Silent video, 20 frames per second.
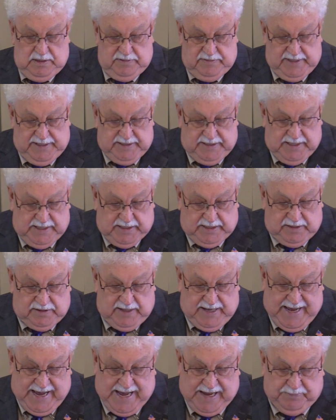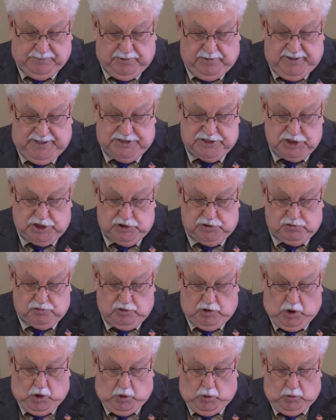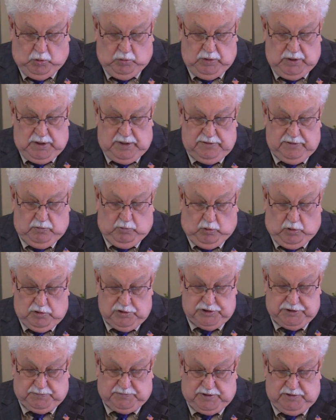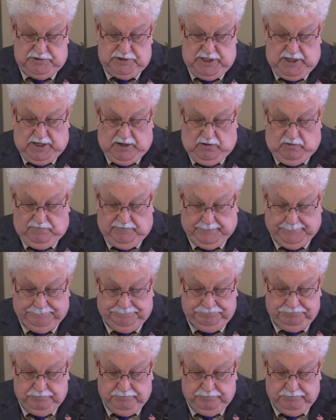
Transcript: They did it. The high priest controlled the worship to Jehovah.